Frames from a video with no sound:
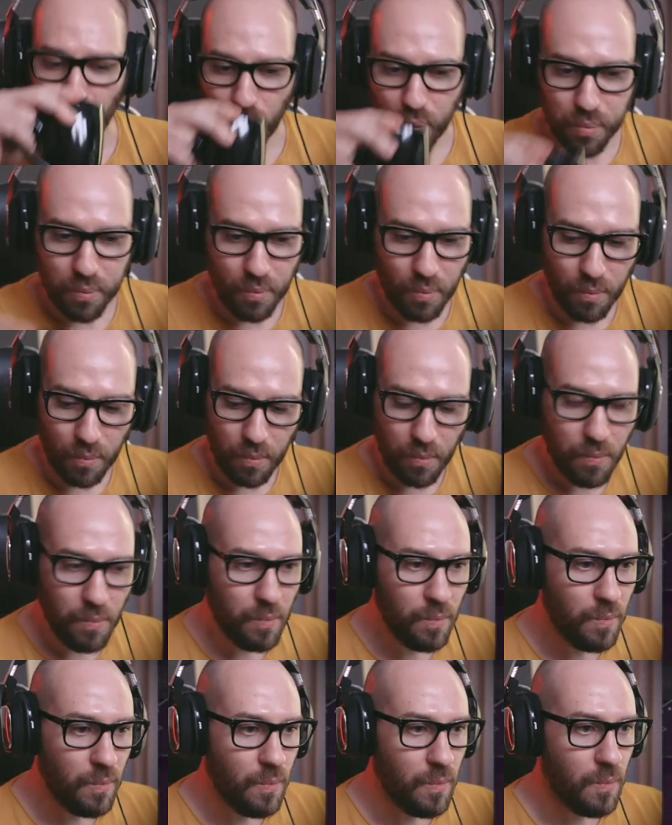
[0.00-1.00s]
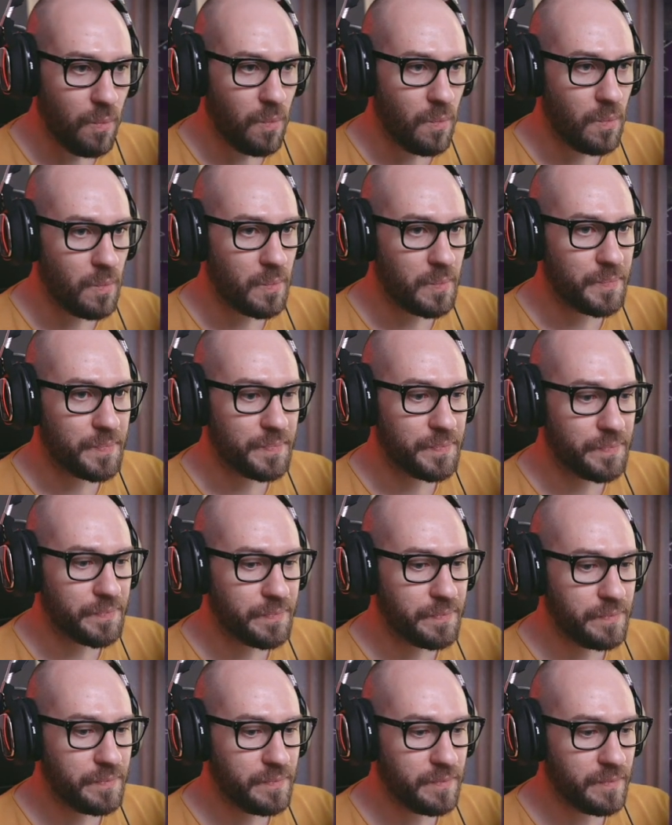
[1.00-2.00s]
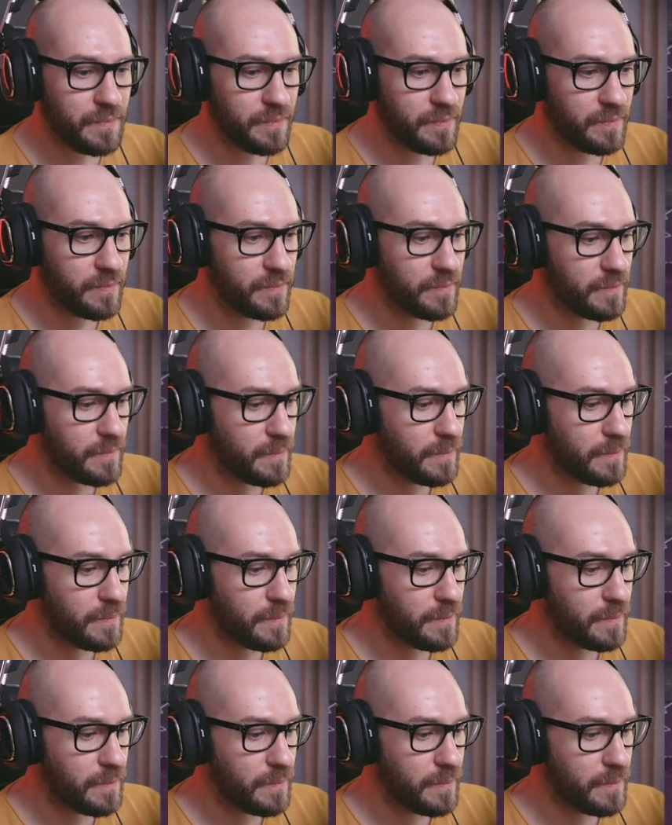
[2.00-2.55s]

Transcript: (silence)